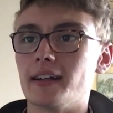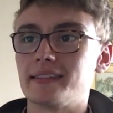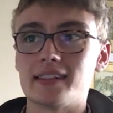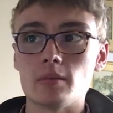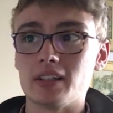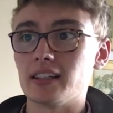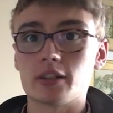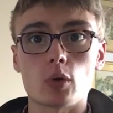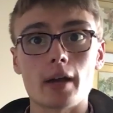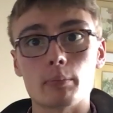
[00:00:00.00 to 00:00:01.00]
seemingly
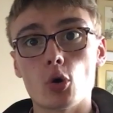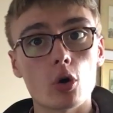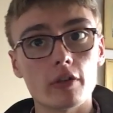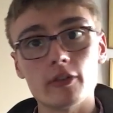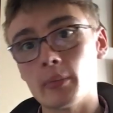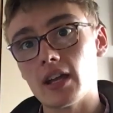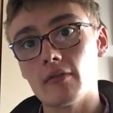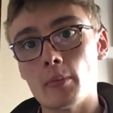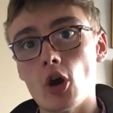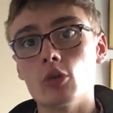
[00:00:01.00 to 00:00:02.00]
quite poor for me at
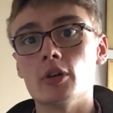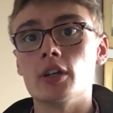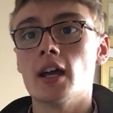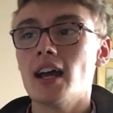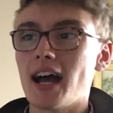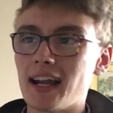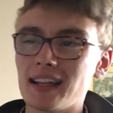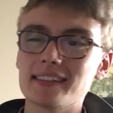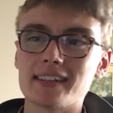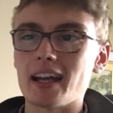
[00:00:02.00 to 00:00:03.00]
the moment, and
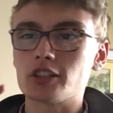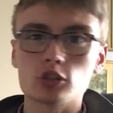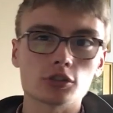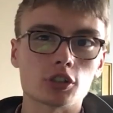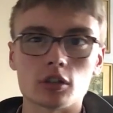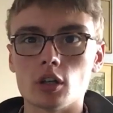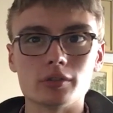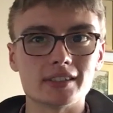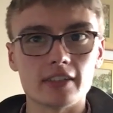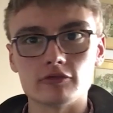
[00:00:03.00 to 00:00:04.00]
as I say, I touched on
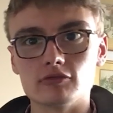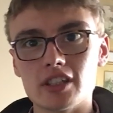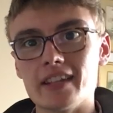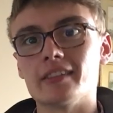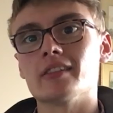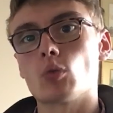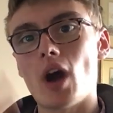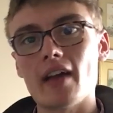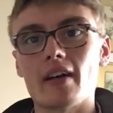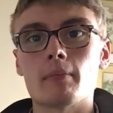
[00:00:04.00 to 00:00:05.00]
loads of different reasons
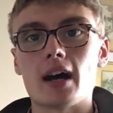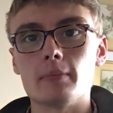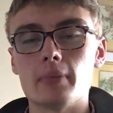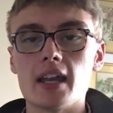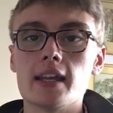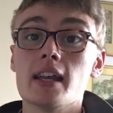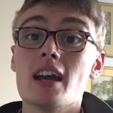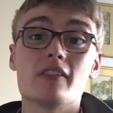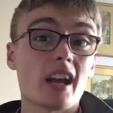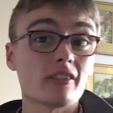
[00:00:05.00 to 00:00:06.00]
why that might be.
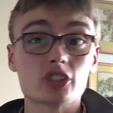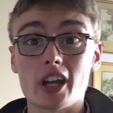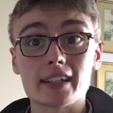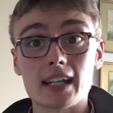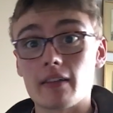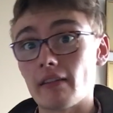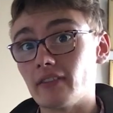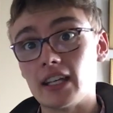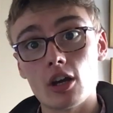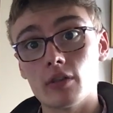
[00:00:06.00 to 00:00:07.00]
If you haven't checked out that
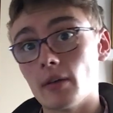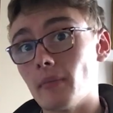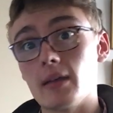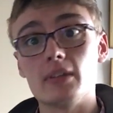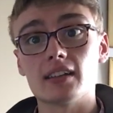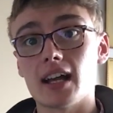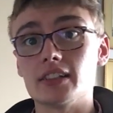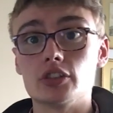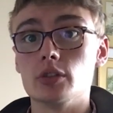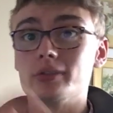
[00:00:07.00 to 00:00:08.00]
video, then maybe you'd
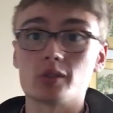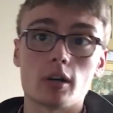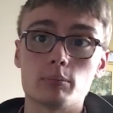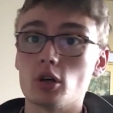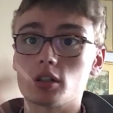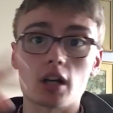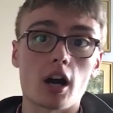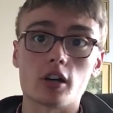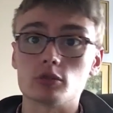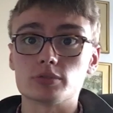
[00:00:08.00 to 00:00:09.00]
like to do so. I'll put a
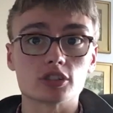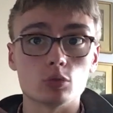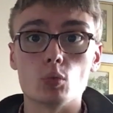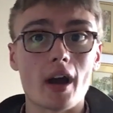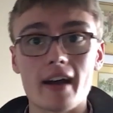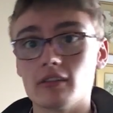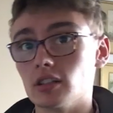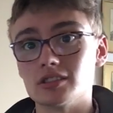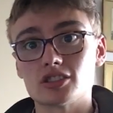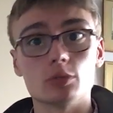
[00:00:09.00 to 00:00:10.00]
card up somewhere
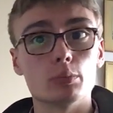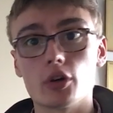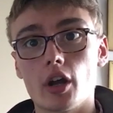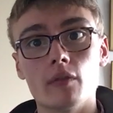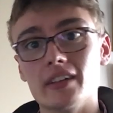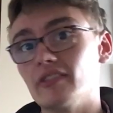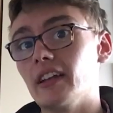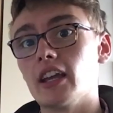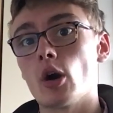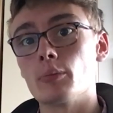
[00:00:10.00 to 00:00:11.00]
at some point on this
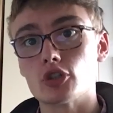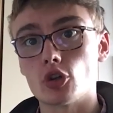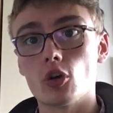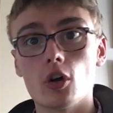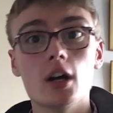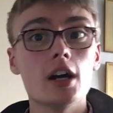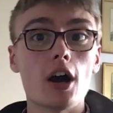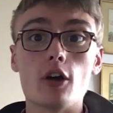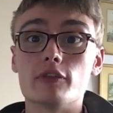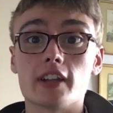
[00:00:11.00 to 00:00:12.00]
video, I'm sure.
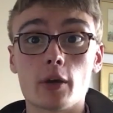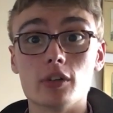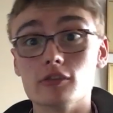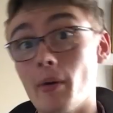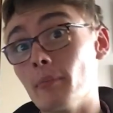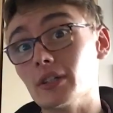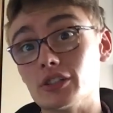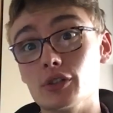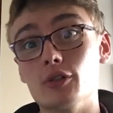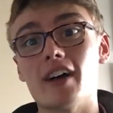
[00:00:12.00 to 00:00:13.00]
Hopefully I will remember
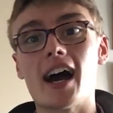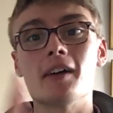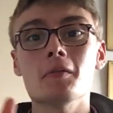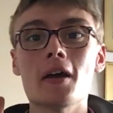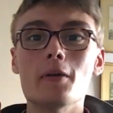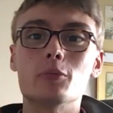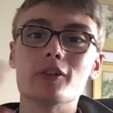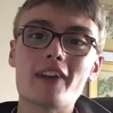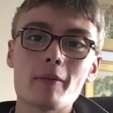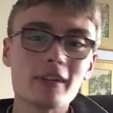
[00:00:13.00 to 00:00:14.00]
to do that. But
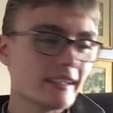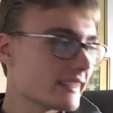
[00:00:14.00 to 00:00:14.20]
with that being